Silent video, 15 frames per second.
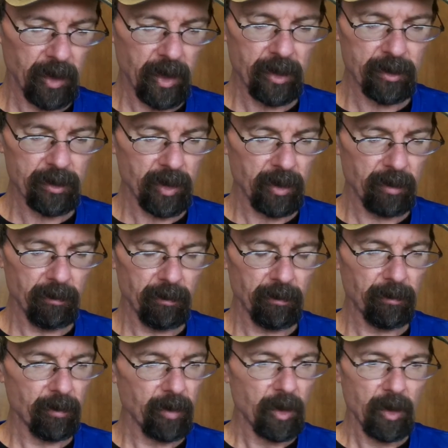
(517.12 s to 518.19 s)
Can't say
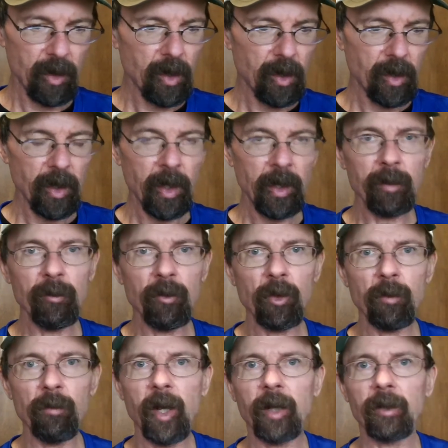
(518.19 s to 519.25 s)
any more
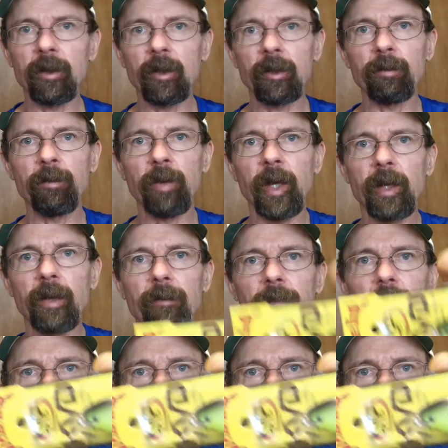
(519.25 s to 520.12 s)
about this bait.